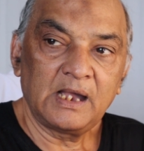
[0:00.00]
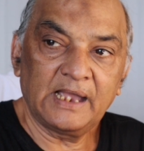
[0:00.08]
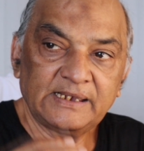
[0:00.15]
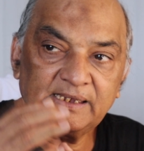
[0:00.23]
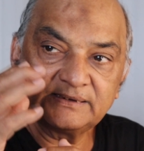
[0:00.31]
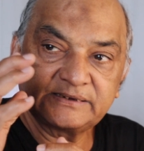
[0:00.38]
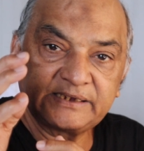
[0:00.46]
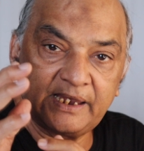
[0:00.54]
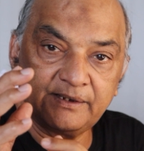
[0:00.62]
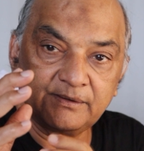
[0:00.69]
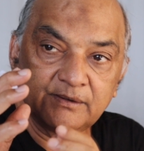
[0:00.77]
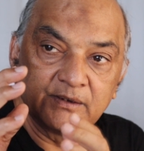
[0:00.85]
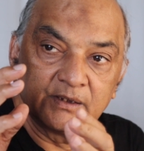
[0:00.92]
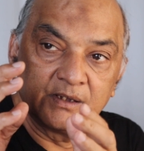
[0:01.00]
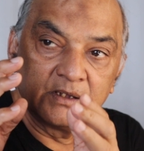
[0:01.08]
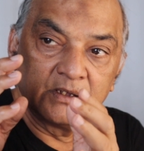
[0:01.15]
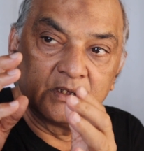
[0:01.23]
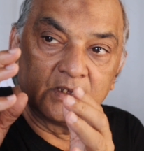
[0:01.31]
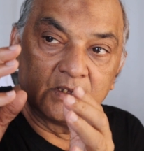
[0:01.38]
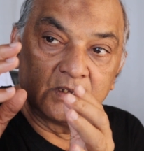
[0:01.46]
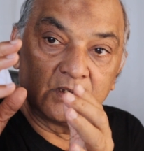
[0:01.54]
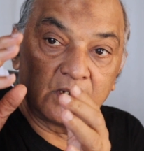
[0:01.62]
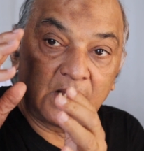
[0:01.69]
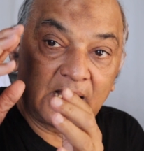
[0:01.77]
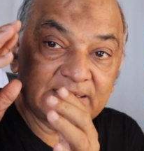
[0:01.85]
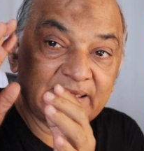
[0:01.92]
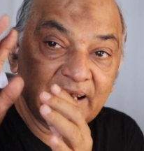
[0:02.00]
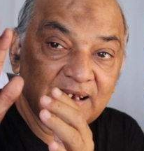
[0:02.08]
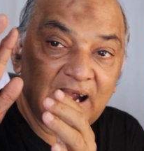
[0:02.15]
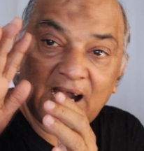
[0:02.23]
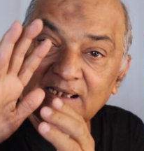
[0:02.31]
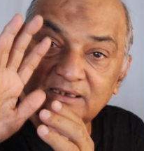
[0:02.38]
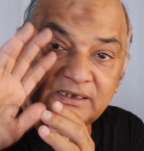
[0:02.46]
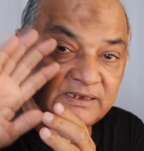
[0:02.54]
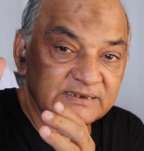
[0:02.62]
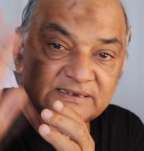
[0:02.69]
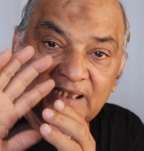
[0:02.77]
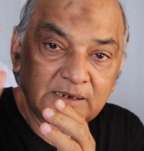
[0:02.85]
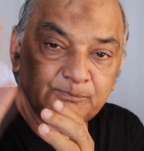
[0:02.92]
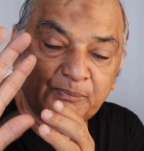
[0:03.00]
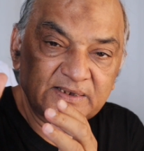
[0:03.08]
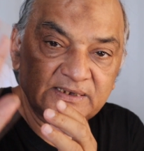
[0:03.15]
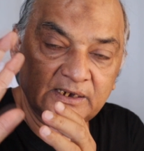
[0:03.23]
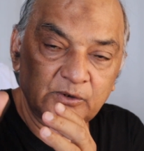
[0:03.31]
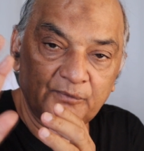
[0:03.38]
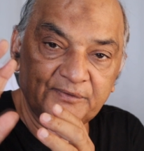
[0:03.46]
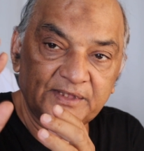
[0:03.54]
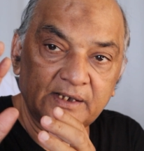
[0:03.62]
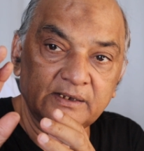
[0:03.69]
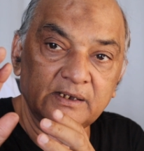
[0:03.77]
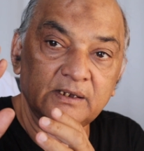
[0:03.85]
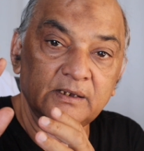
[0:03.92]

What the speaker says: I can say, other God is not present over there.